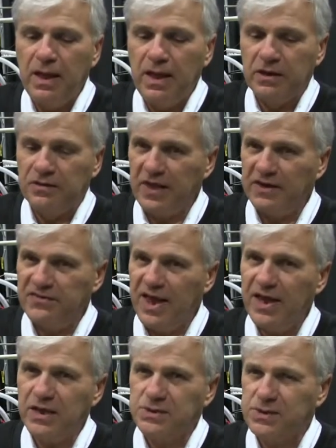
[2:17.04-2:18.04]
and if that
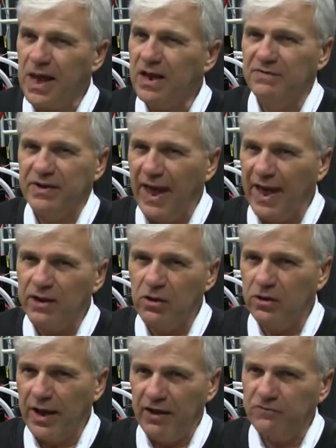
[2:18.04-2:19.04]
tank is kind of an
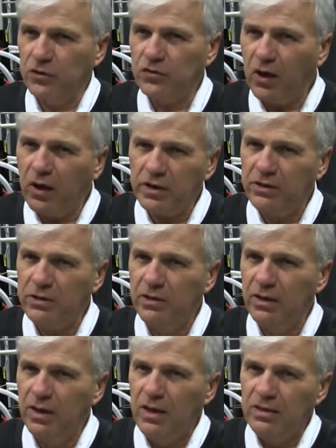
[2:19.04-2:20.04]
add-on afterthought,
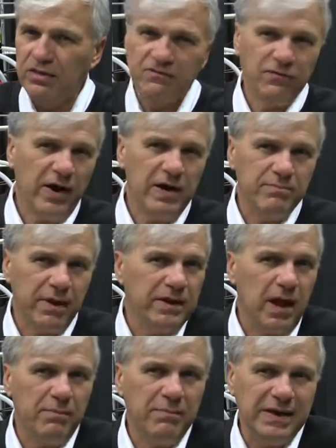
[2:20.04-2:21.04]
the frame may
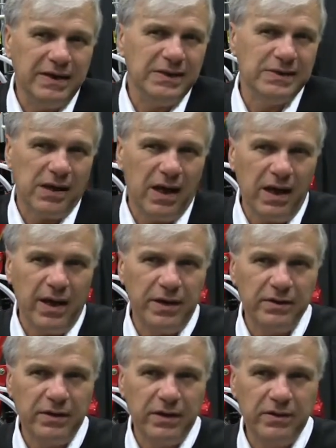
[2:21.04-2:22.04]
not be
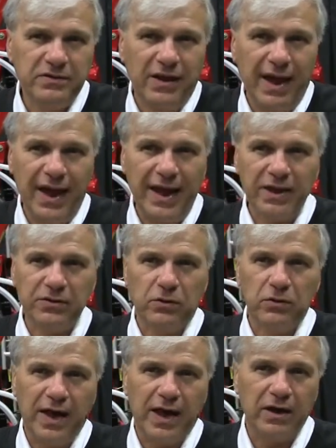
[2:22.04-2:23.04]
designed to
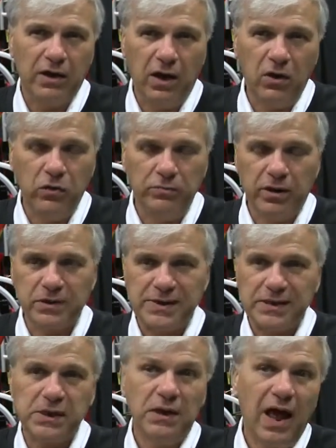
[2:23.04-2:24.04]
handle that load because
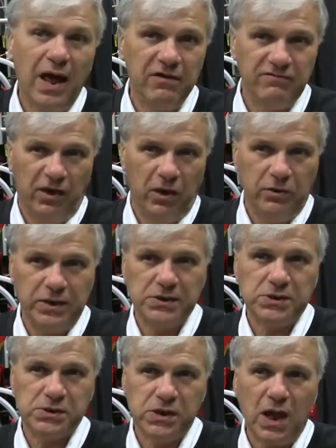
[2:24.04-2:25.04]
that's a live load. It's
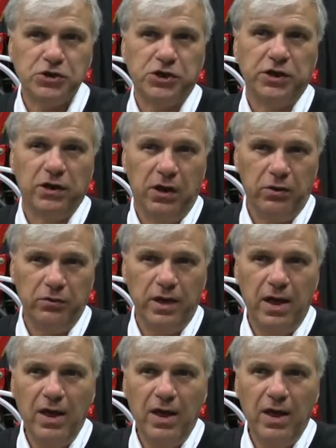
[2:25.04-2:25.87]
a sloshing load.